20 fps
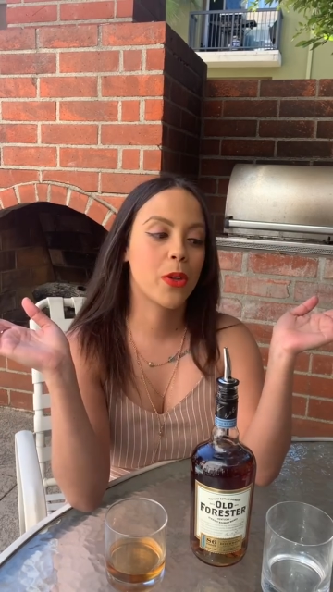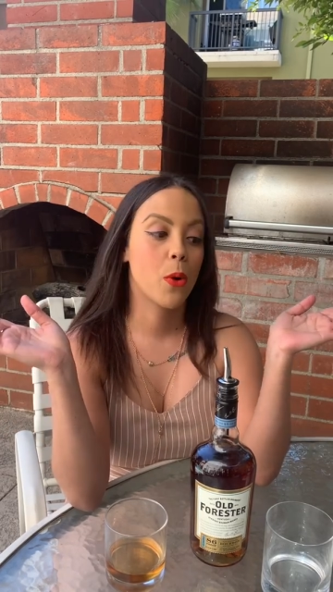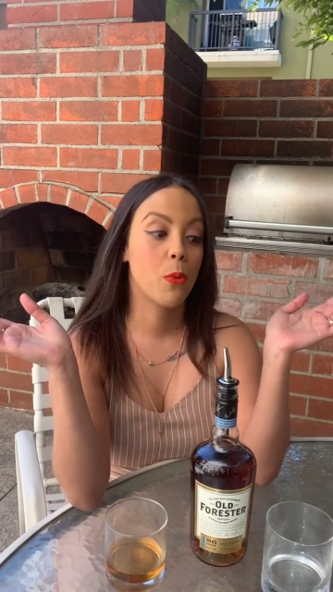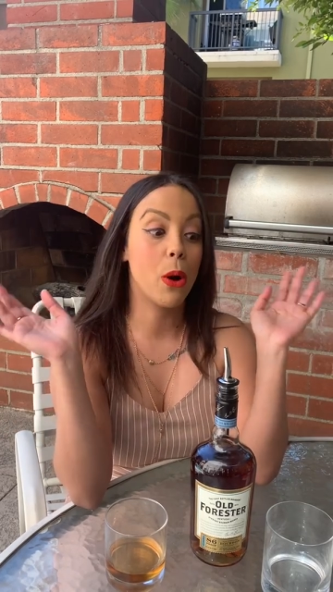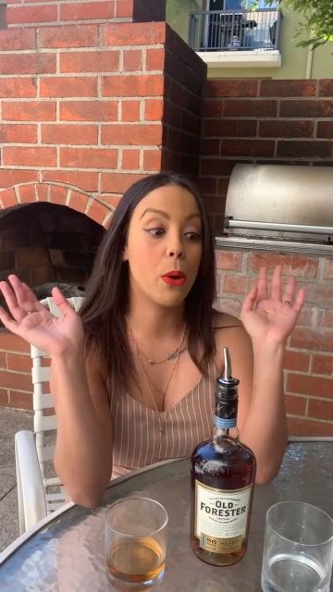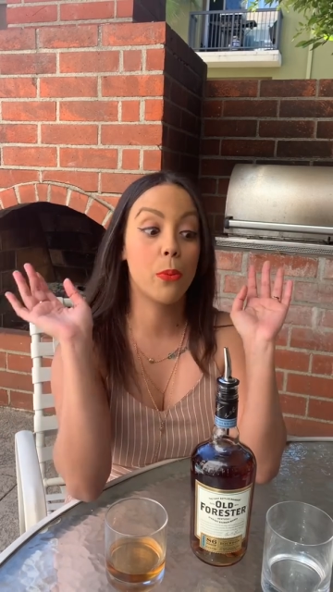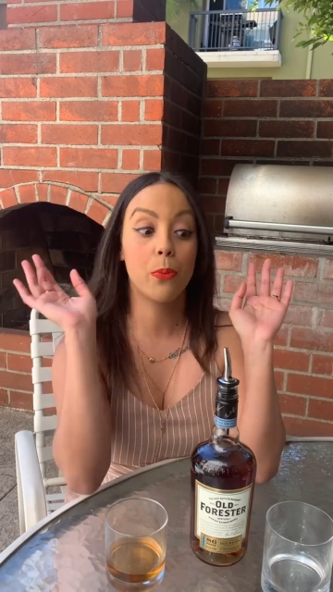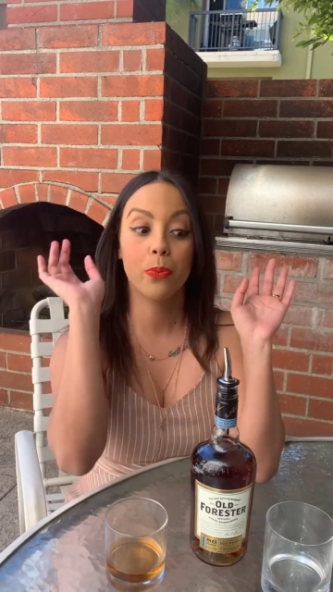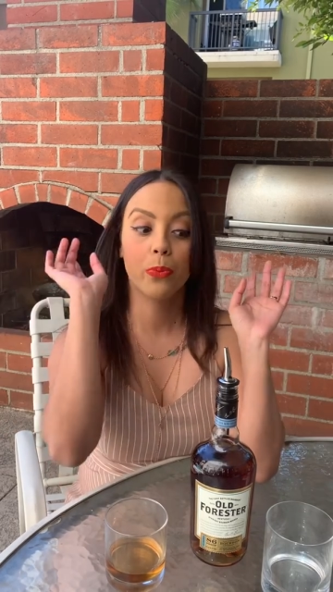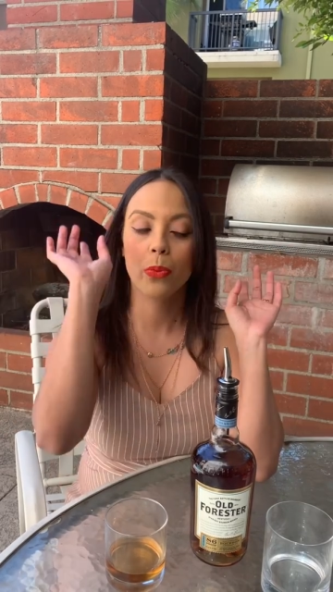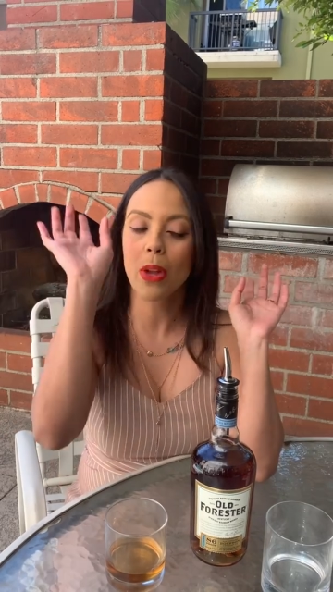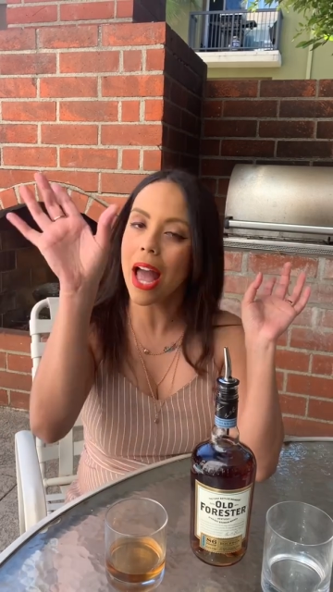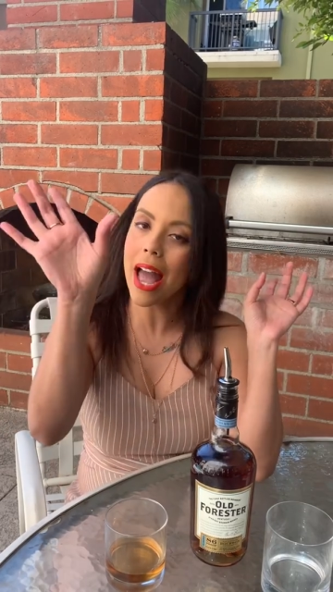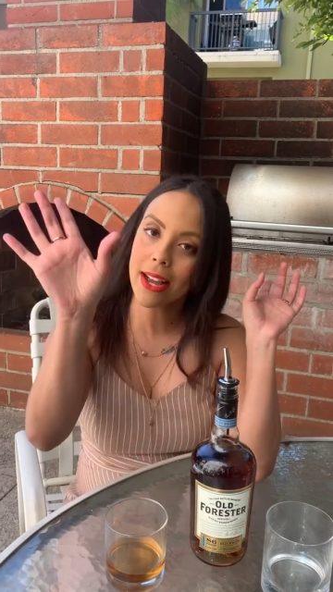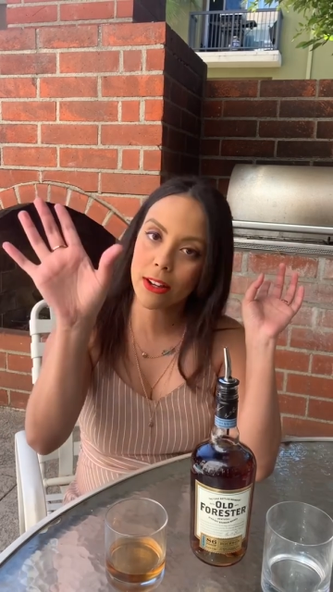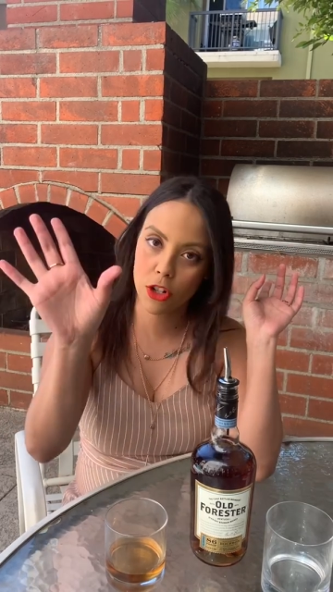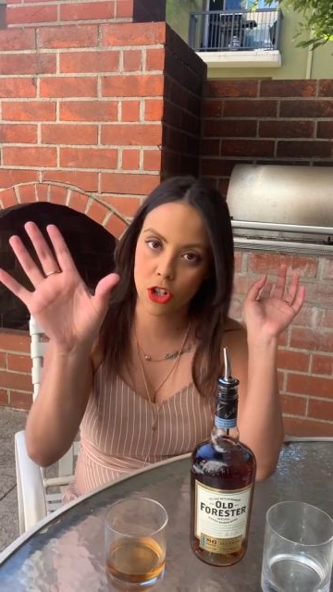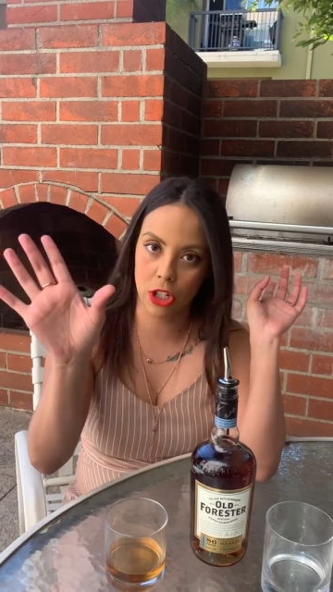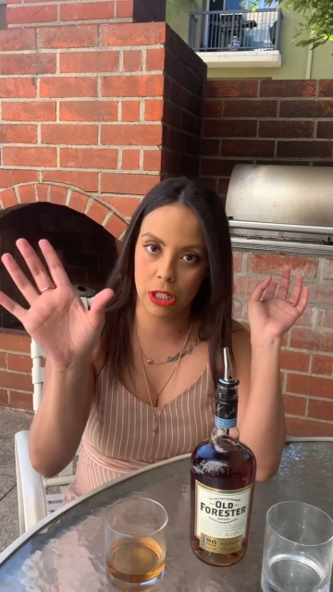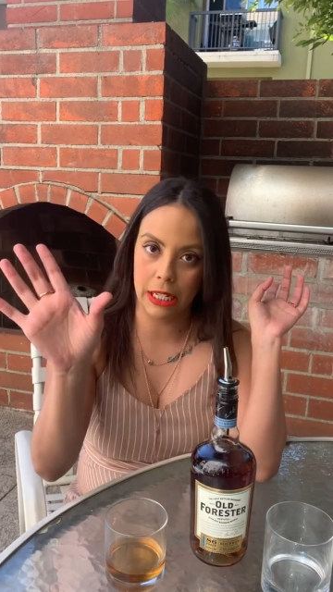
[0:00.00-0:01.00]
Well,
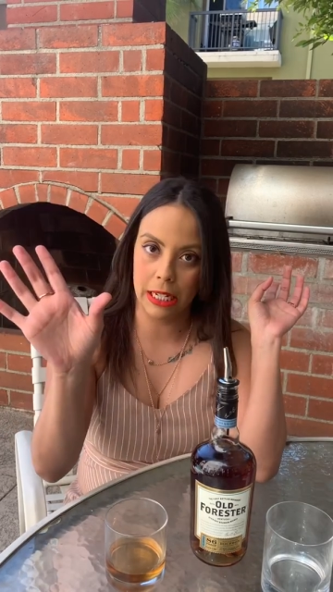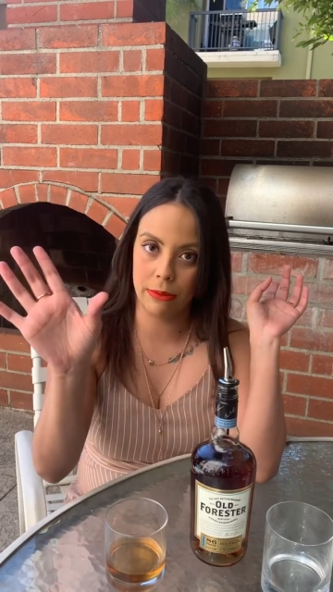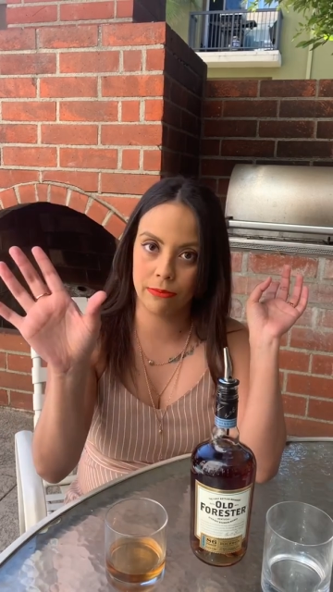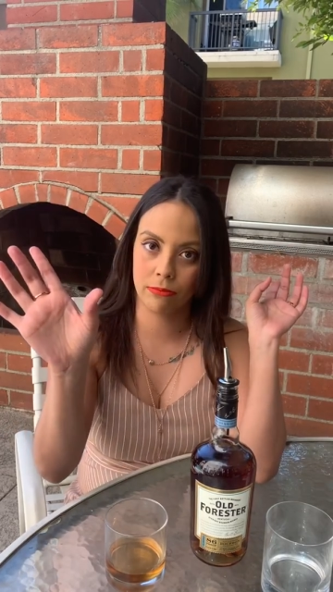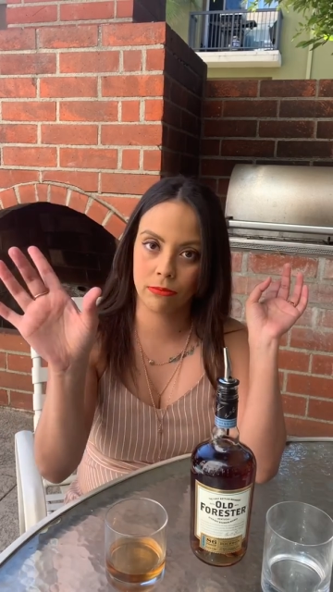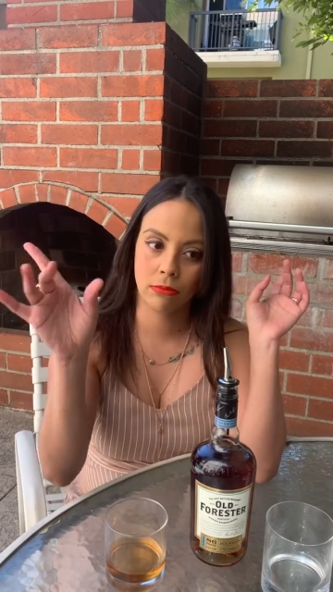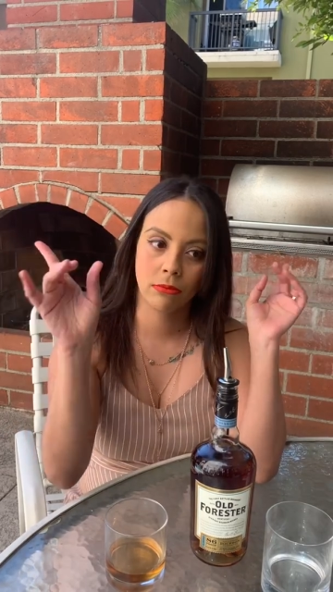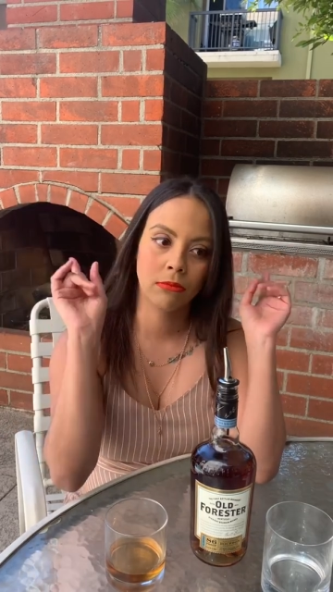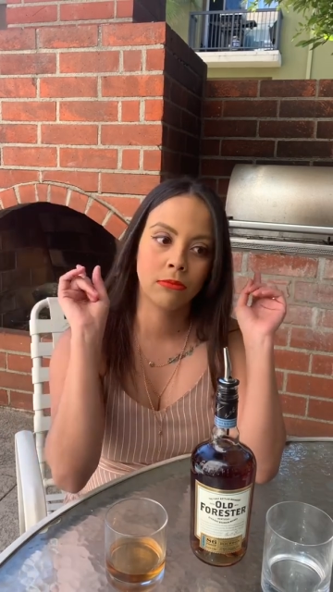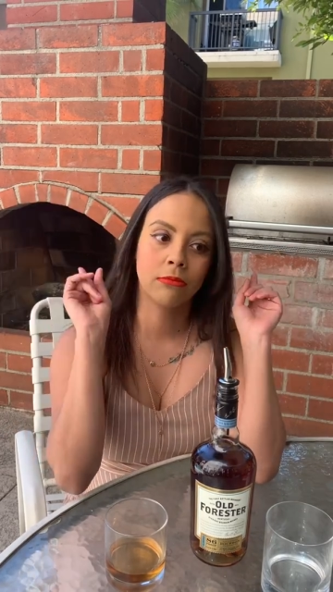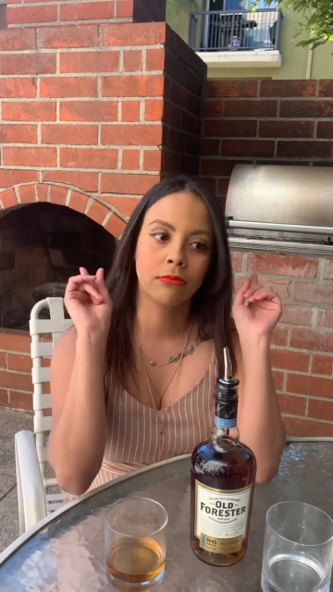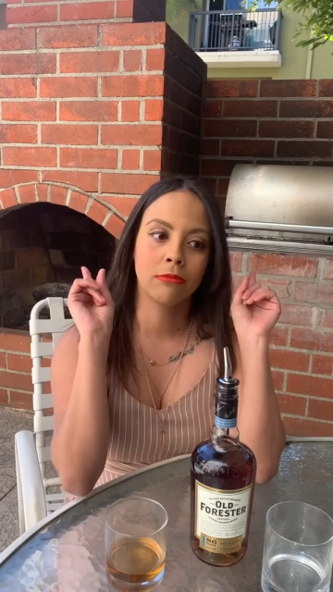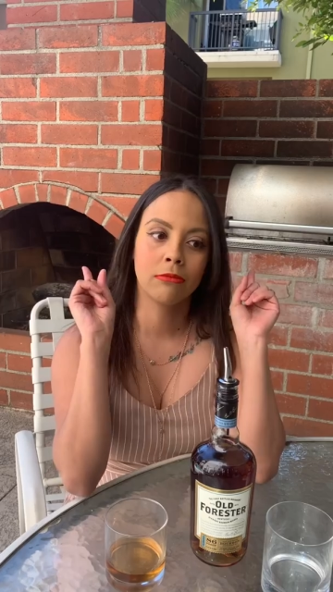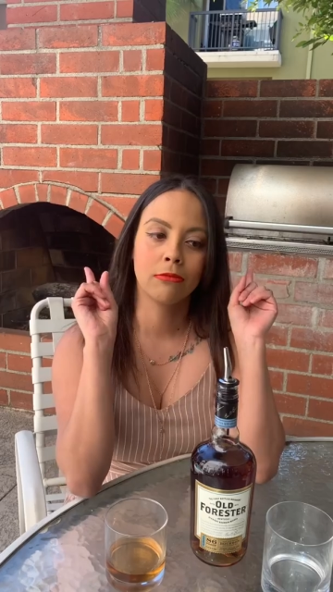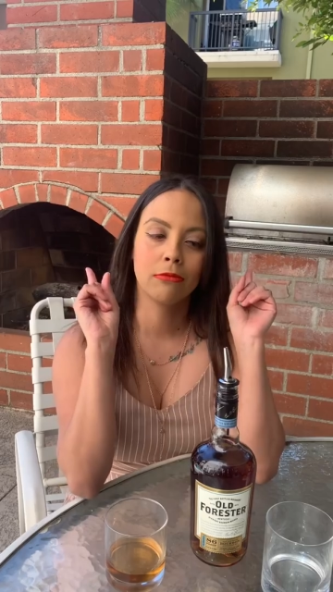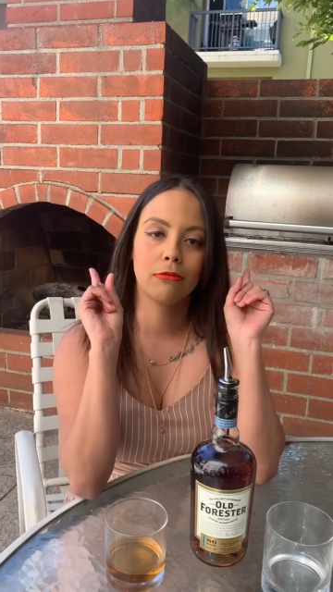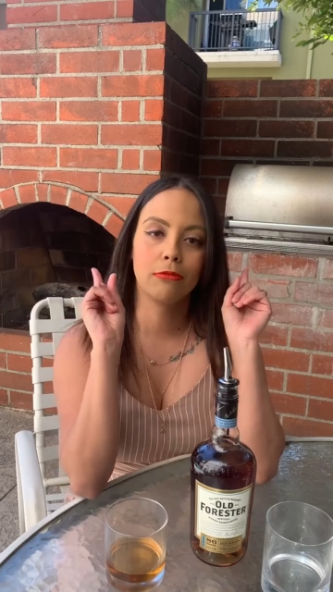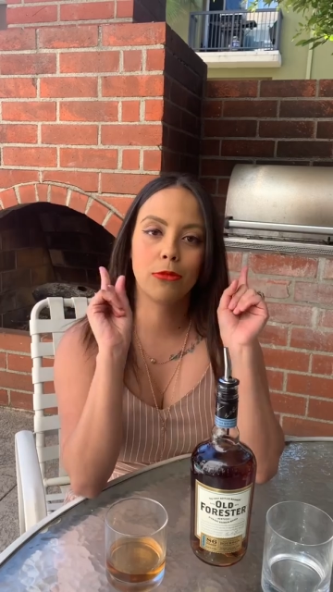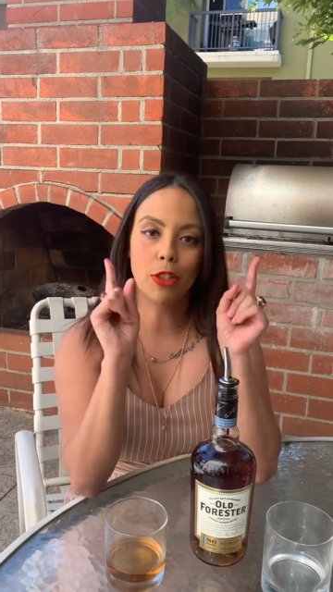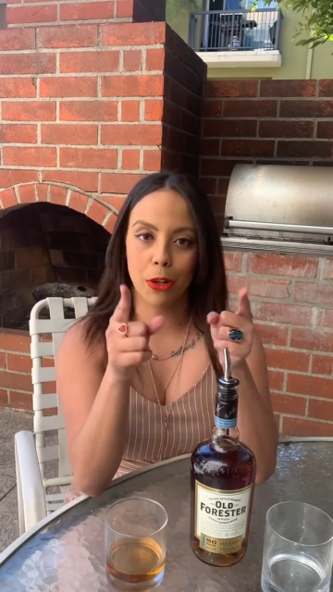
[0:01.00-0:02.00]
actually,
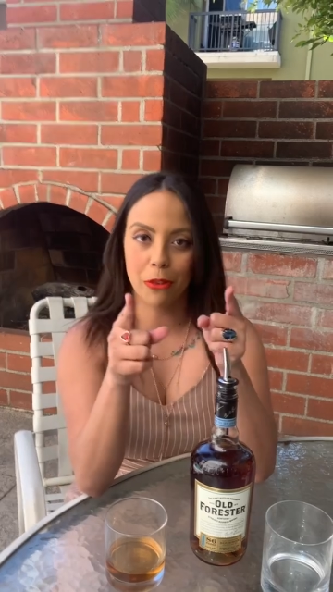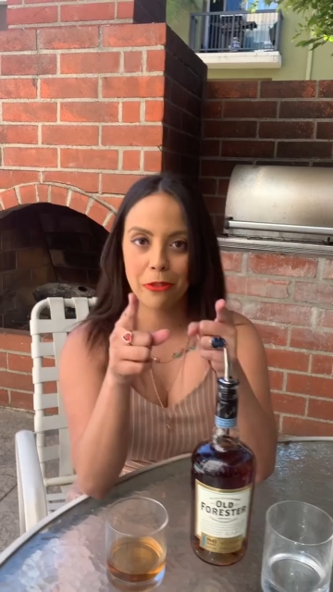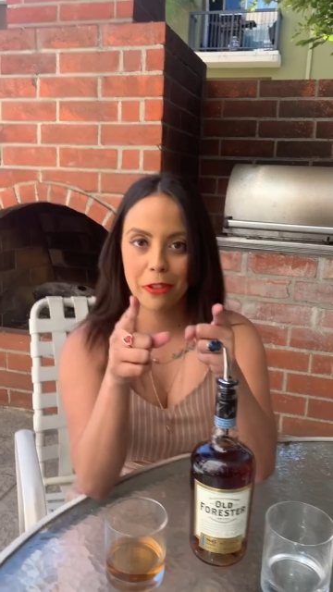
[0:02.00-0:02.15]
don't